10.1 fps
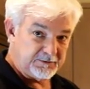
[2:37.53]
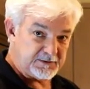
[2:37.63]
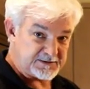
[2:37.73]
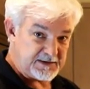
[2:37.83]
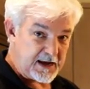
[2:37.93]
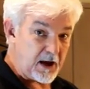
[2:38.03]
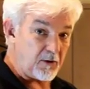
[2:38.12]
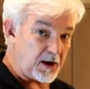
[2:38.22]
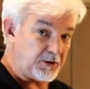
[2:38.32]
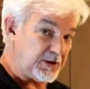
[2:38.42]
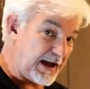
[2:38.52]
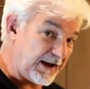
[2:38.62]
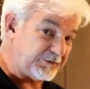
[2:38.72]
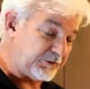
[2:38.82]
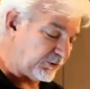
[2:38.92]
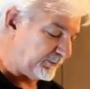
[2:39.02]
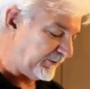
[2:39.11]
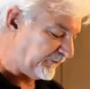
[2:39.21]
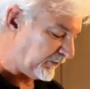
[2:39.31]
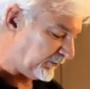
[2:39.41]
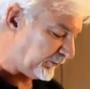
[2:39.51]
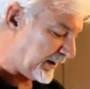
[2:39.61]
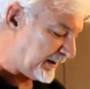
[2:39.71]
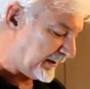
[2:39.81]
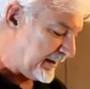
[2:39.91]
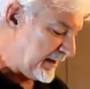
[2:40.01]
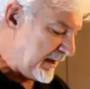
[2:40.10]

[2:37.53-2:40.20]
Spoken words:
to see how hard you have to throw it before it'll break.